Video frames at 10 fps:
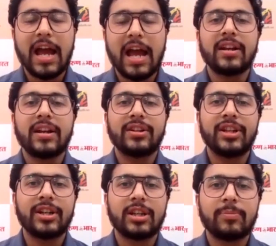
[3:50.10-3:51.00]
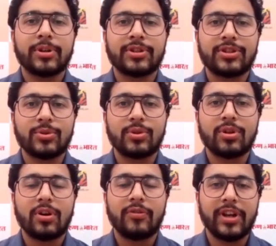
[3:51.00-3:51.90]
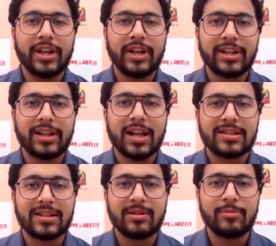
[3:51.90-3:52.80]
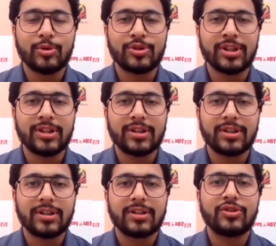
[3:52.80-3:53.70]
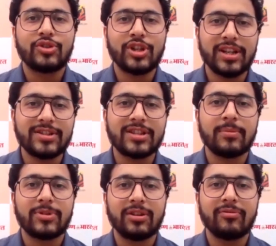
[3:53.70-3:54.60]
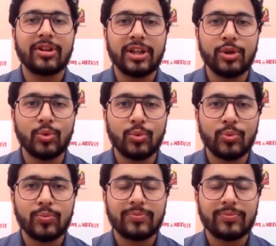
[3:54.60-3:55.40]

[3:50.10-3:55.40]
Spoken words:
And did the pursuit of Indian classical music change something within you?